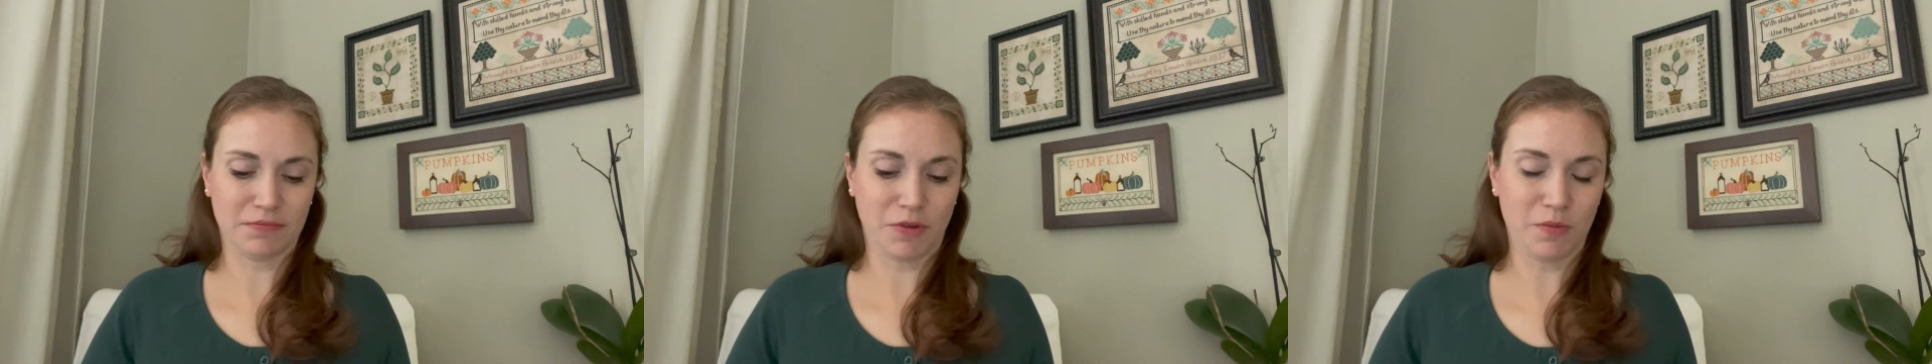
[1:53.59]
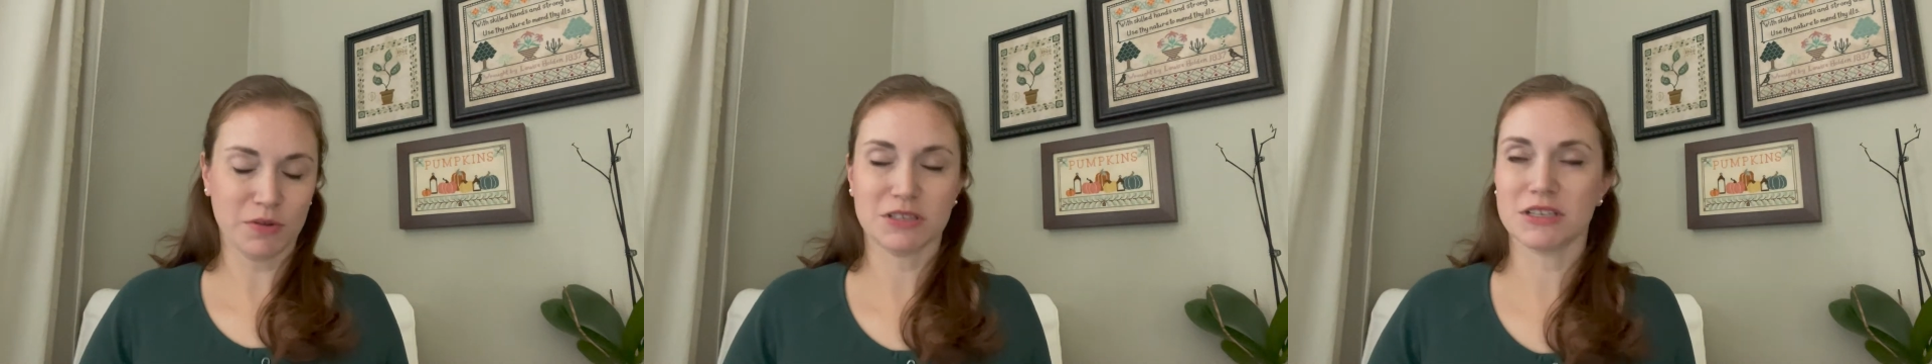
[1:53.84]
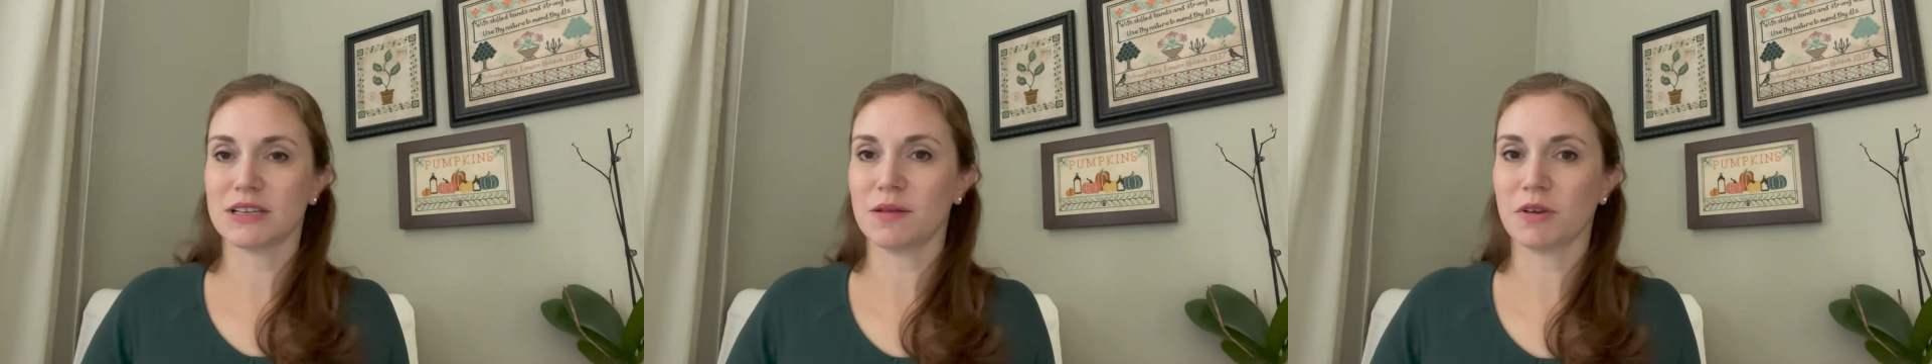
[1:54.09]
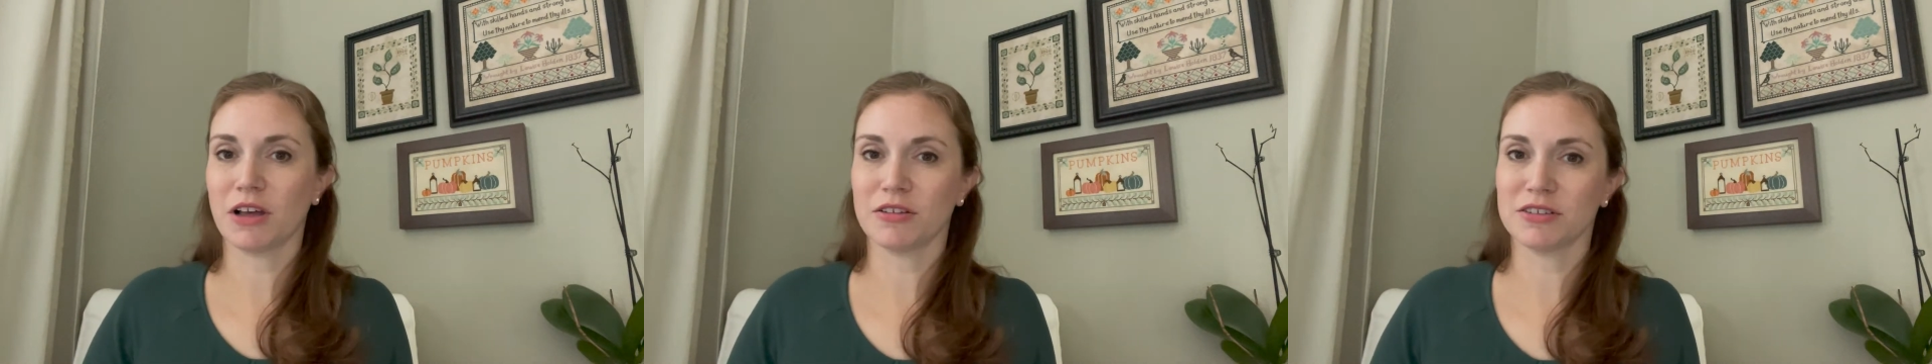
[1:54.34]
almost the same
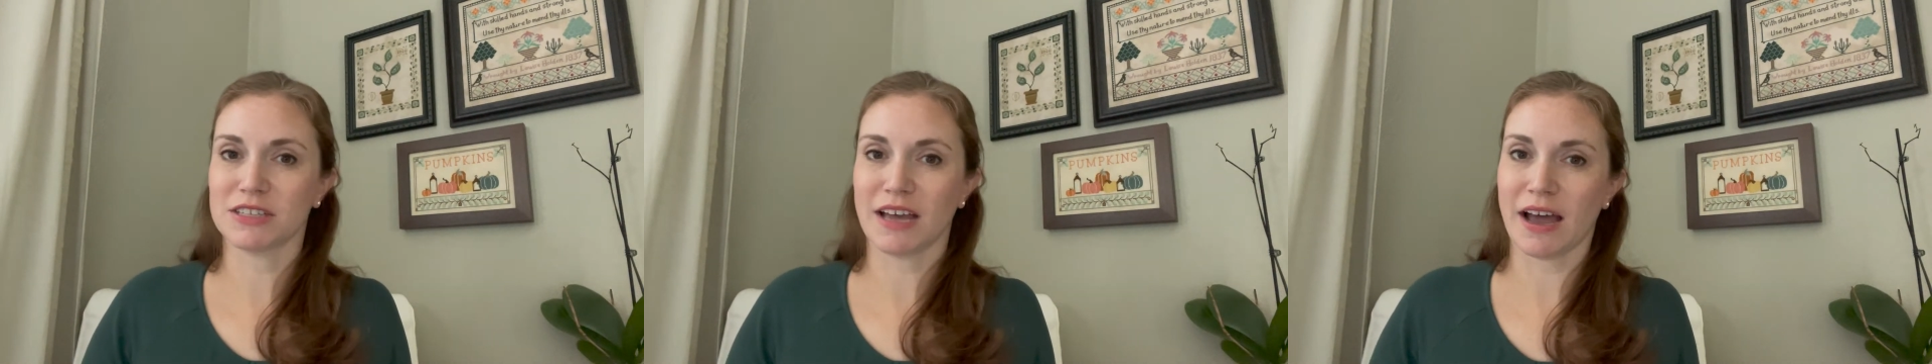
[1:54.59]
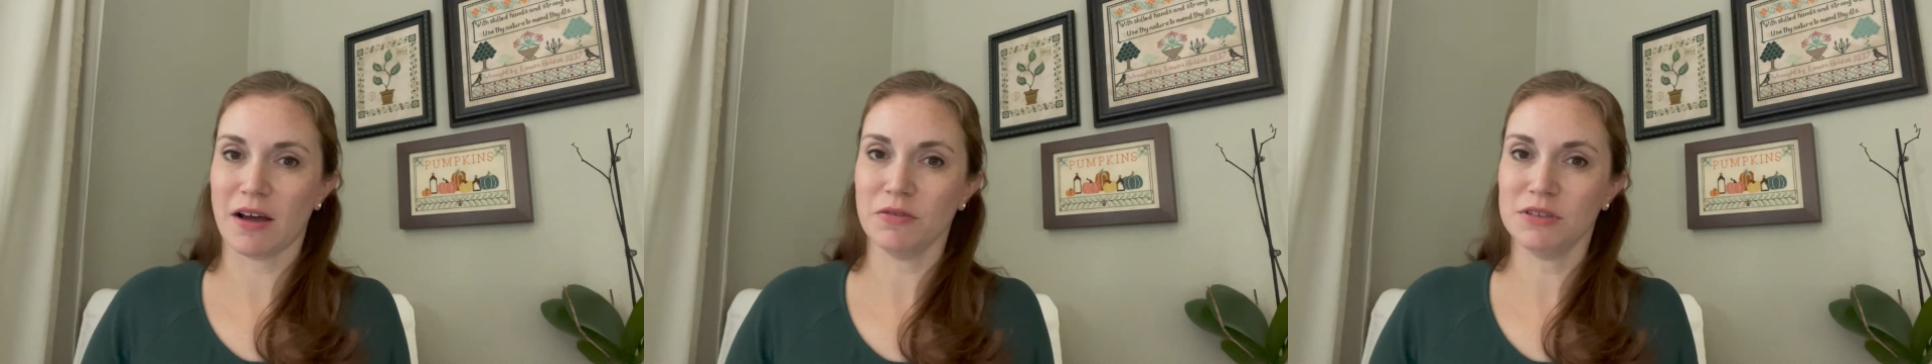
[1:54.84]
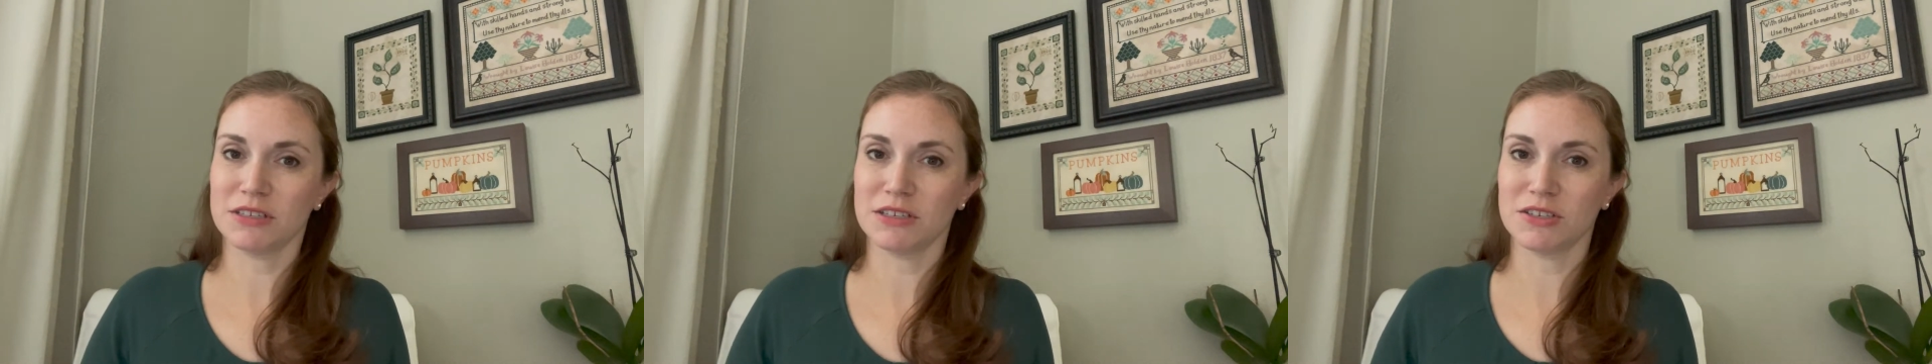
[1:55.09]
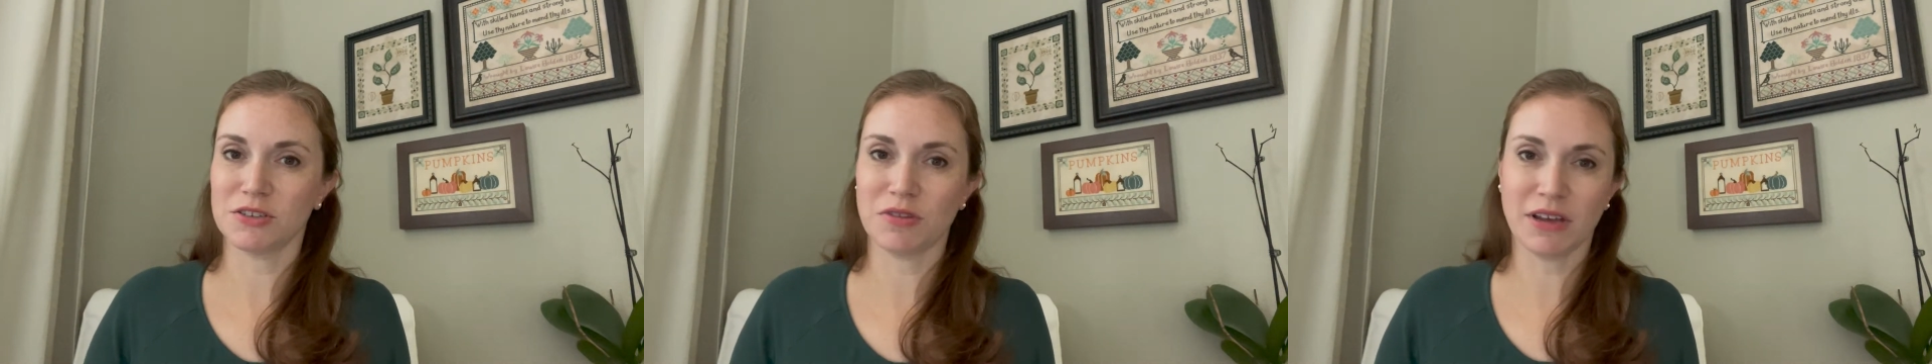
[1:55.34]
color as the house,
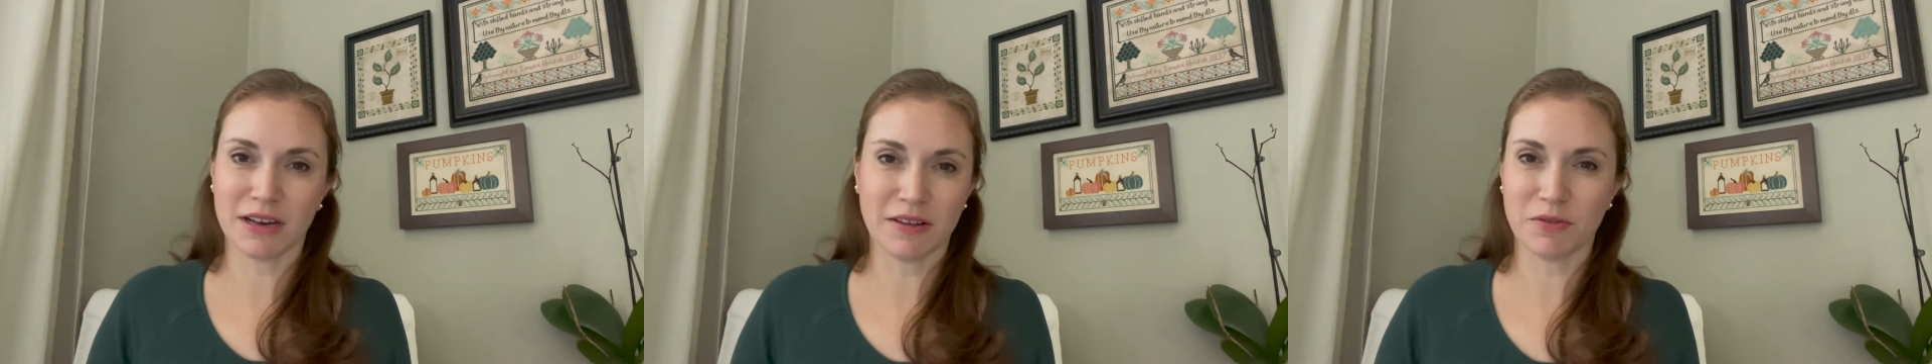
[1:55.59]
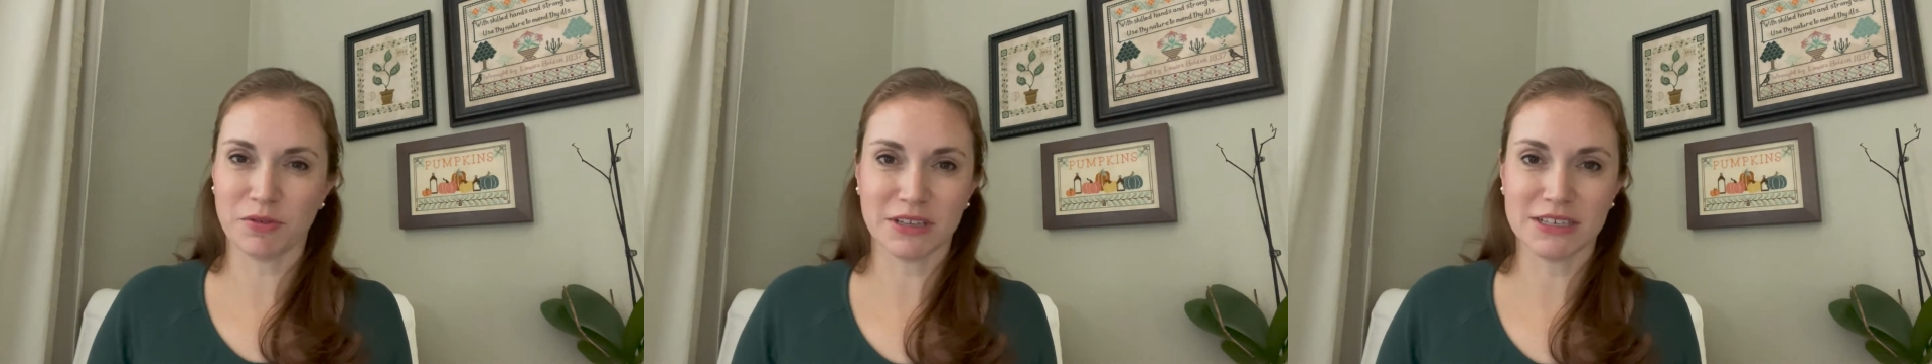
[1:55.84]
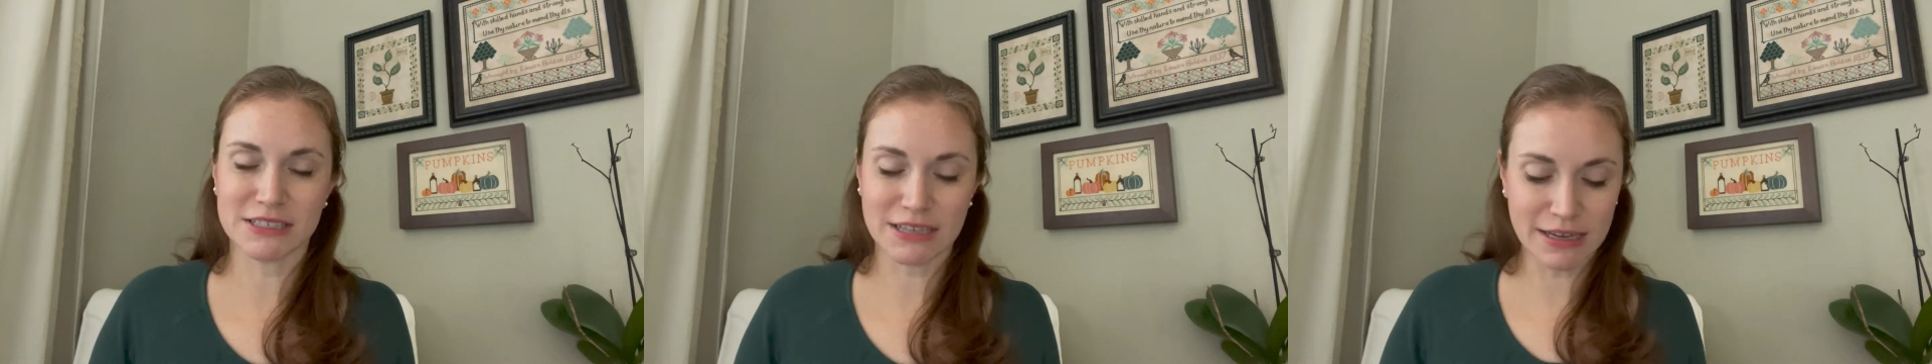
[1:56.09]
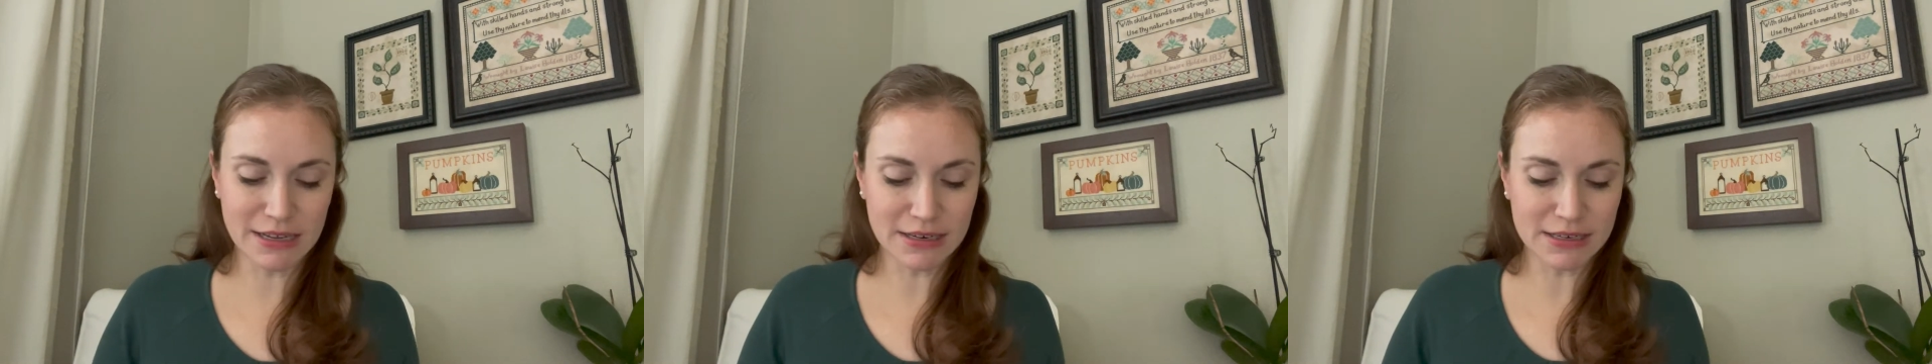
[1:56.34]
and so you can't even really
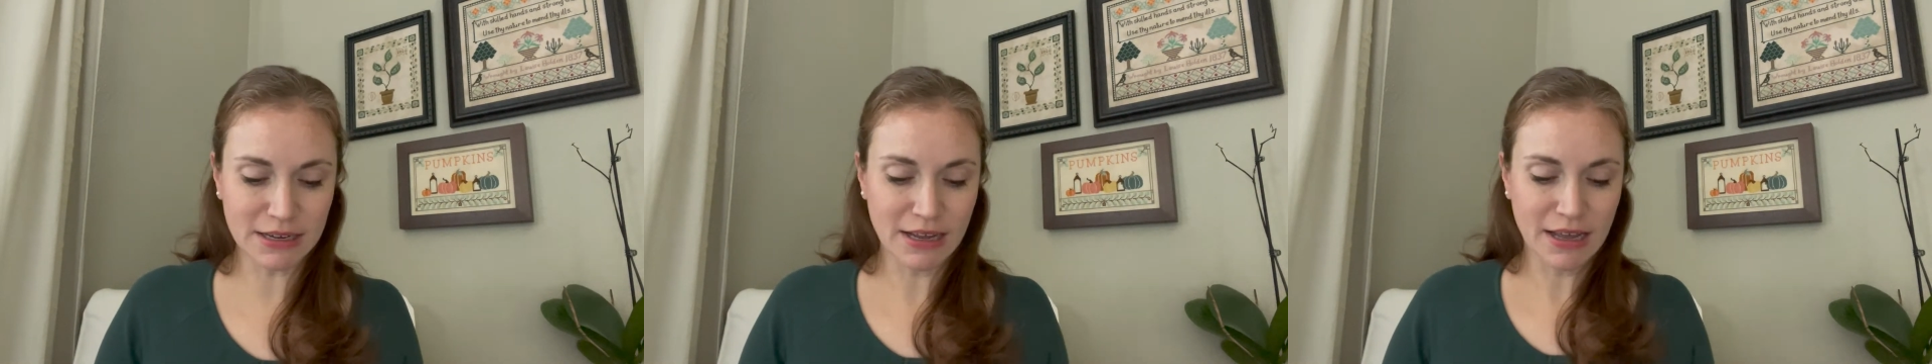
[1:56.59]
see it.